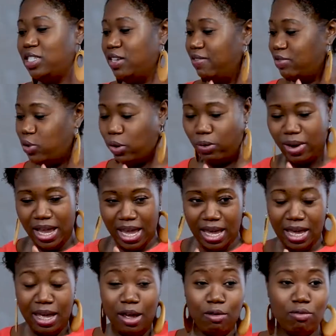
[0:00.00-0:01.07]
of Touré
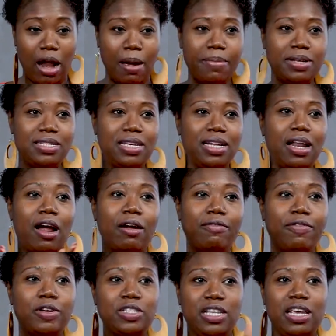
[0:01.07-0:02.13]
Roberts and our
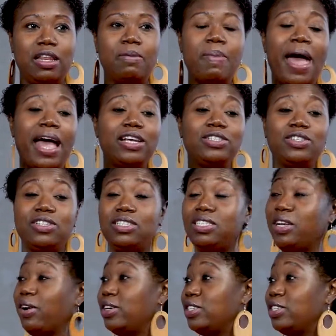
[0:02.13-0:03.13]
First Lady Pastor Sarah